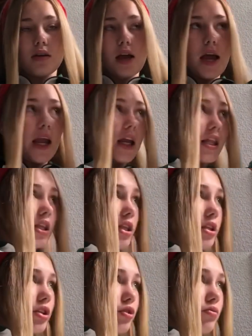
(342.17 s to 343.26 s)

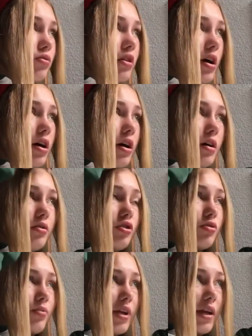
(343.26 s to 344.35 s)
and you
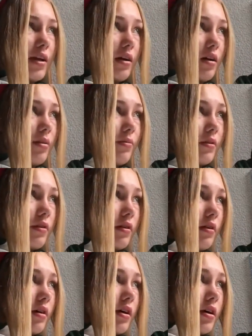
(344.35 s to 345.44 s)
just bring it up
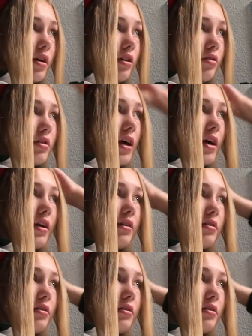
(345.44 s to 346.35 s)
and you tie it.